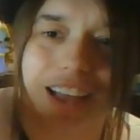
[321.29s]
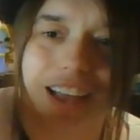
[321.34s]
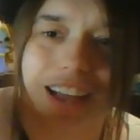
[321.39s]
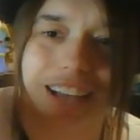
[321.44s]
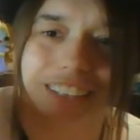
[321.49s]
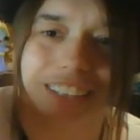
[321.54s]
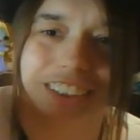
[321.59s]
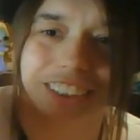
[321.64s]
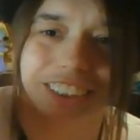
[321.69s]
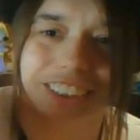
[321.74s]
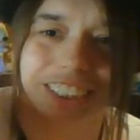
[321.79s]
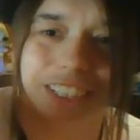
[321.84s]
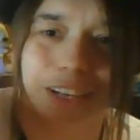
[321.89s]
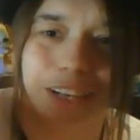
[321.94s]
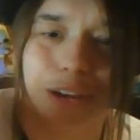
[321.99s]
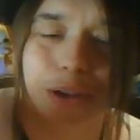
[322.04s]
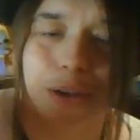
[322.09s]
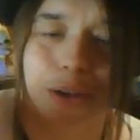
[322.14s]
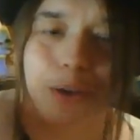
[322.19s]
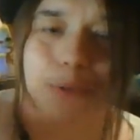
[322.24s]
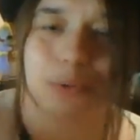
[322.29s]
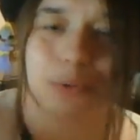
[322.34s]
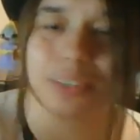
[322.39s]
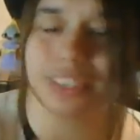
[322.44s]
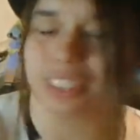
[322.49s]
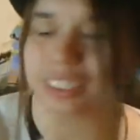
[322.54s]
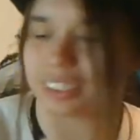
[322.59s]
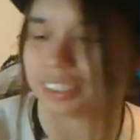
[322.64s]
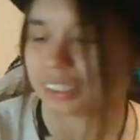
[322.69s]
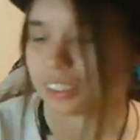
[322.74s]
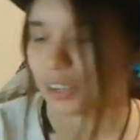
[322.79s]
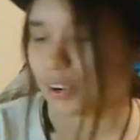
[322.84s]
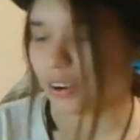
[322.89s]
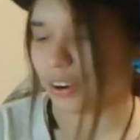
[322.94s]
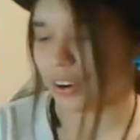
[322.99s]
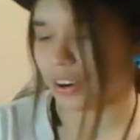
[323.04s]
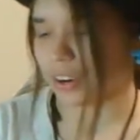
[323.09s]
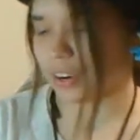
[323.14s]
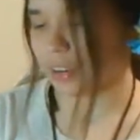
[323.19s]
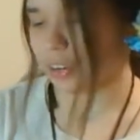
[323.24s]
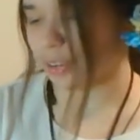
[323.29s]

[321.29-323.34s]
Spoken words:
Actually, with this card,